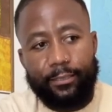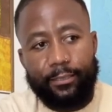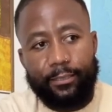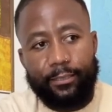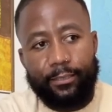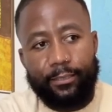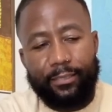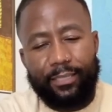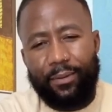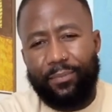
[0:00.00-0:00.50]

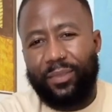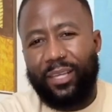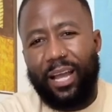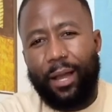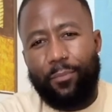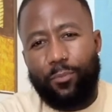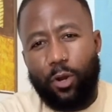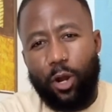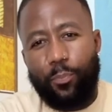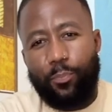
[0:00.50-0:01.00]
something
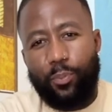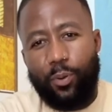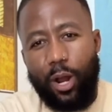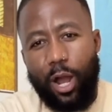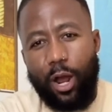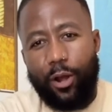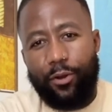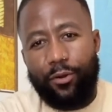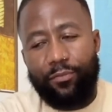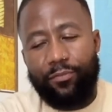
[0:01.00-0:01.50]
I'm not
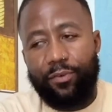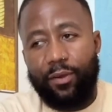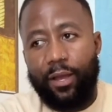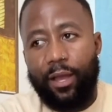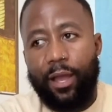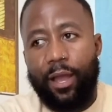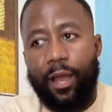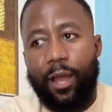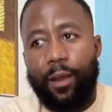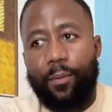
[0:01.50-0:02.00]
proud of,
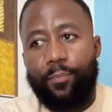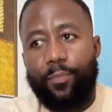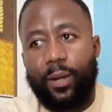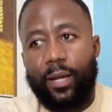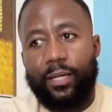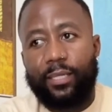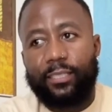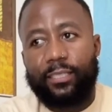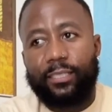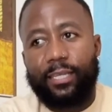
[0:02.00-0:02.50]
but
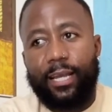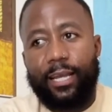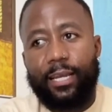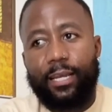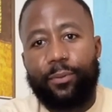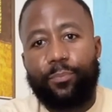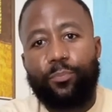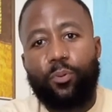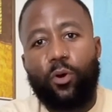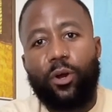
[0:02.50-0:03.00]
it's an
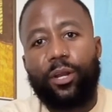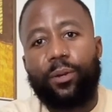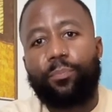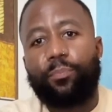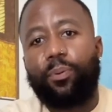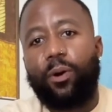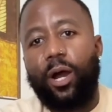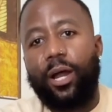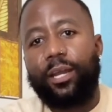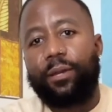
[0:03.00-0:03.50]
important
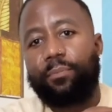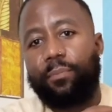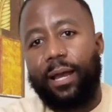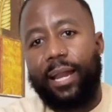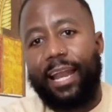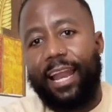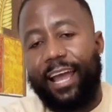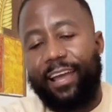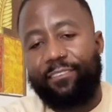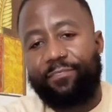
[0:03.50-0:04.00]
part in my
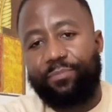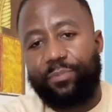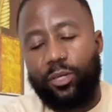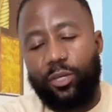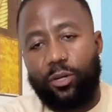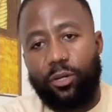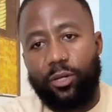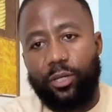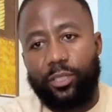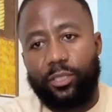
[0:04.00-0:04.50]
life
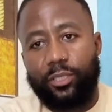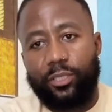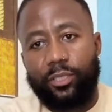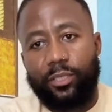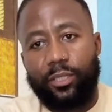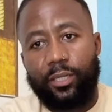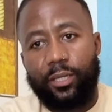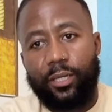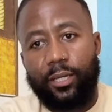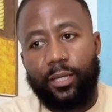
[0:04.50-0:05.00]
because
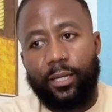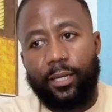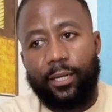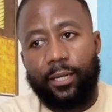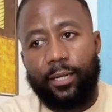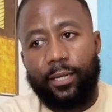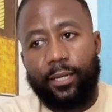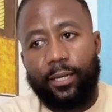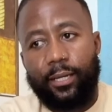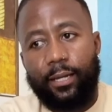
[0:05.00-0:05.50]

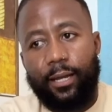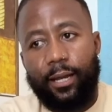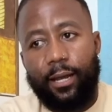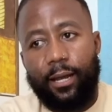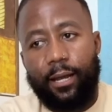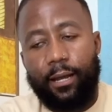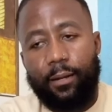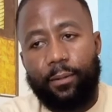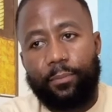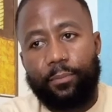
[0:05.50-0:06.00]

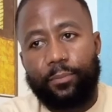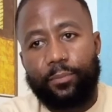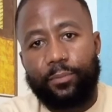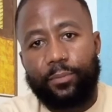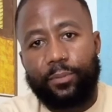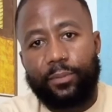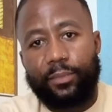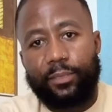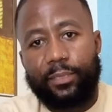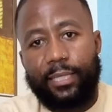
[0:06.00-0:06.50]
um,
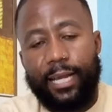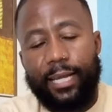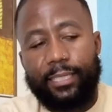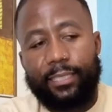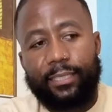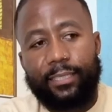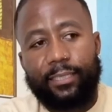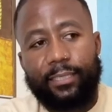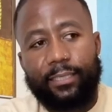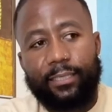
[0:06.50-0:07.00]

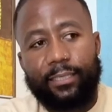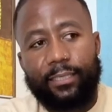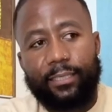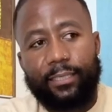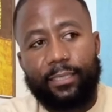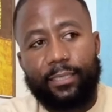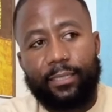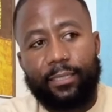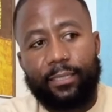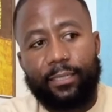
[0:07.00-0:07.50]
that's
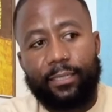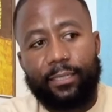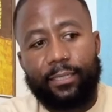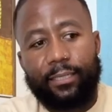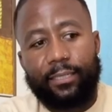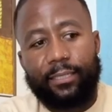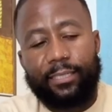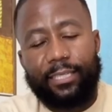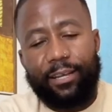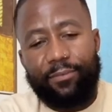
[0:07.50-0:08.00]

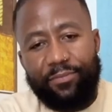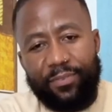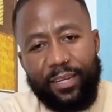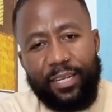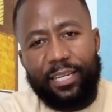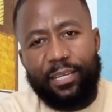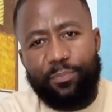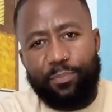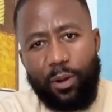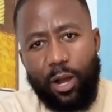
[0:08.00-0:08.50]

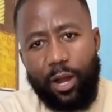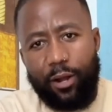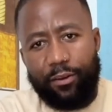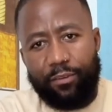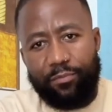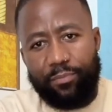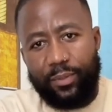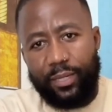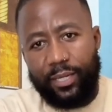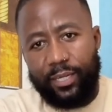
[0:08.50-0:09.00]
definitely part
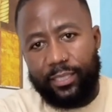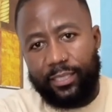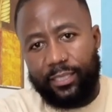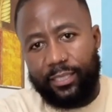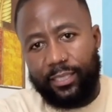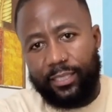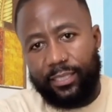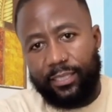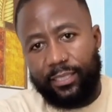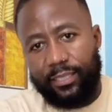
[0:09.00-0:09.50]
of me. It's,
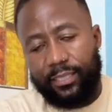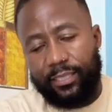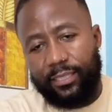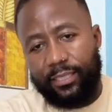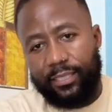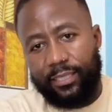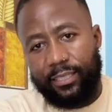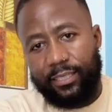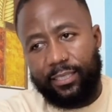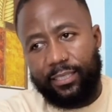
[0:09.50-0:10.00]
it's, it's,
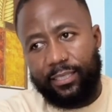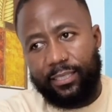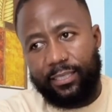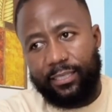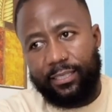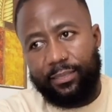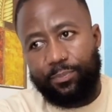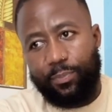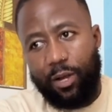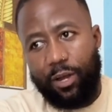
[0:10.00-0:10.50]
it's,
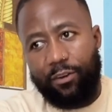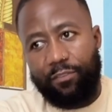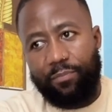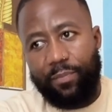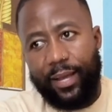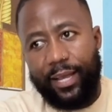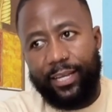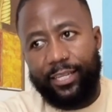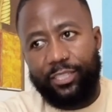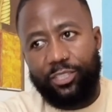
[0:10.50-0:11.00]
it's part of
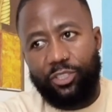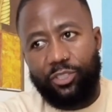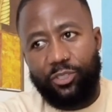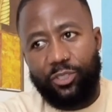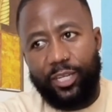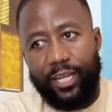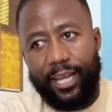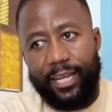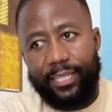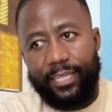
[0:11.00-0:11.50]
my
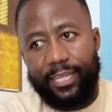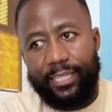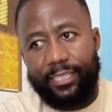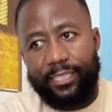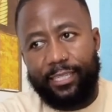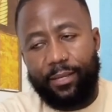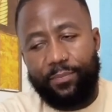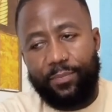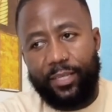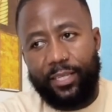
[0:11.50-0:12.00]
history. And that's
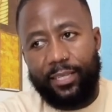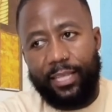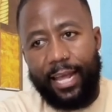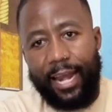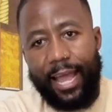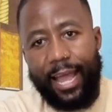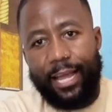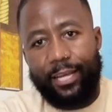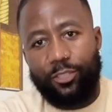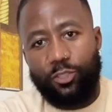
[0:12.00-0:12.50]
something that I
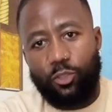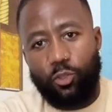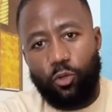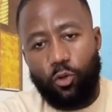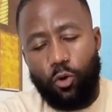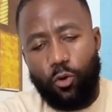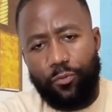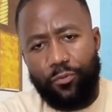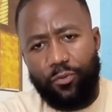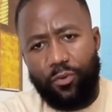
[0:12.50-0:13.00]
had to
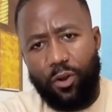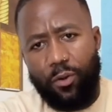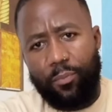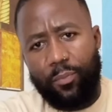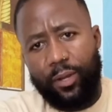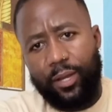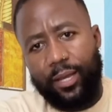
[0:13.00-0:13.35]
grow from.